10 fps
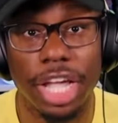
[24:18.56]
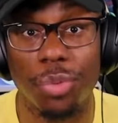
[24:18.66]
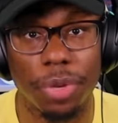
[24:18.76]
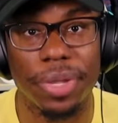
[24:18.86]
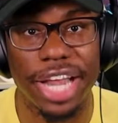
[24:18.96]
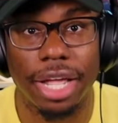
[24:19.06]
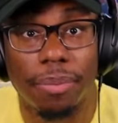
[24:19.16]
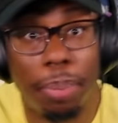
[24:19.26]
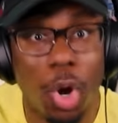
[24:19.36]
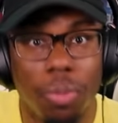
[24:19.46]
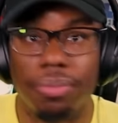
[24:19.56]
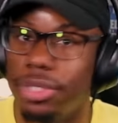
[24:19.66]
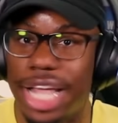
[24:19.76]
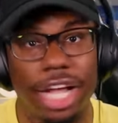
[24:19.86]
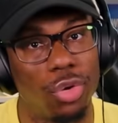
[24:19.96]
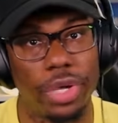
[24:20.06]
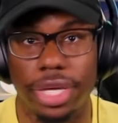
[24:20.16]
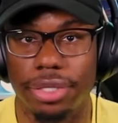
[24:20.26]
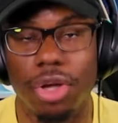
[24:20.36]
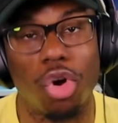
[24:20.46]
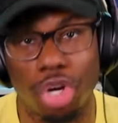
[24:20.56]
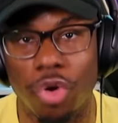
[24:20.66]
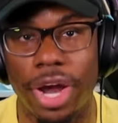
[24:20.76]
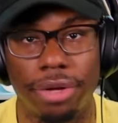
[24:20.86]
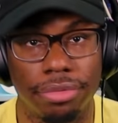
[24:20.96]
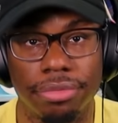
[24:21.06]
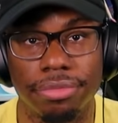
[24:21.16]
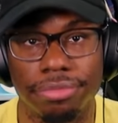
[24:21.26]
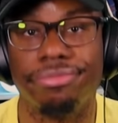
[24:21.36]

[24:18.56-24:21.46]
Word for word: It would have been that, boom, that quick, on the ground.